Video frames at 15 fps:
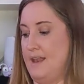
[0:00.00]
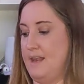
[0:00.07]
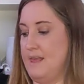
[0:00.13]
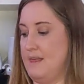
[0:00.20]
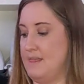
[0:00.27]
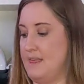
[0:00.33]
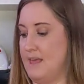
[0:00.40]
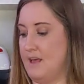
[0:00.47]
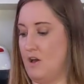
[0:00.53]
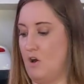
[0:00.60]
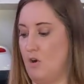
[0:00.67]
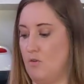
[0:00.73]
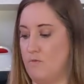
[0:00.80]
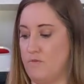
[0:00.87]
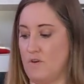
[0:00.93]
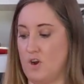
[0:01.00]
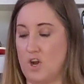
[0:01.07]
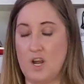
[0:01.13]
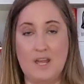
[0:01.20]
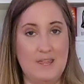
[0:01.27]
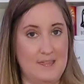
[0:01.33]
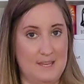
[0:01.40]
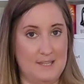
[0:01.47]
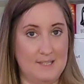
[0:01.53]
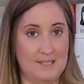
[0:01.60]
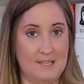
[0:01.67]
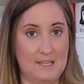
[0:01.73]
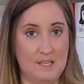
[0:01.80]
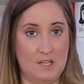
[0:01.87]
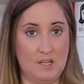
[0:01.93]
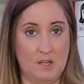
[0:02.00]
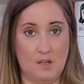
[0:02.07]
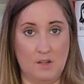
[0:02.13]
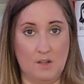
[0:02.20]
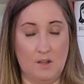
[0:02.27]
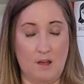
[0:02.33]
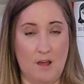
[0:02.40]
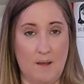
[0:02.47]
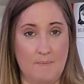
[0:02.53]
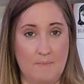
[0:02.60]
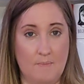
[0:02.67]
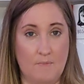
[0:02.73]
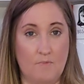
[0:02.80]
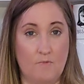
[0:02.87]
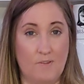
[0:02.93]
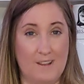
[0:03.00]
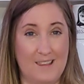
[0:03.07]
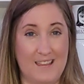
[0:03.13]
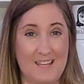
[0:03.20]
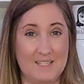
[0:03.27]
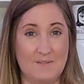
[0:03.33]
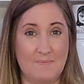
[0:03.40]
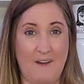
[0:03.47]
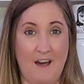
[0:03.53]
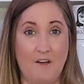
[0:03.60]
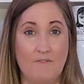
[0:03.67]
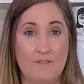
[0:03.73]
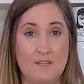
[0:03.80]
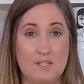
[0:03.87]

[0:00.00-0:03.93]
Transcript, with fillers: anything over this little um, release valve.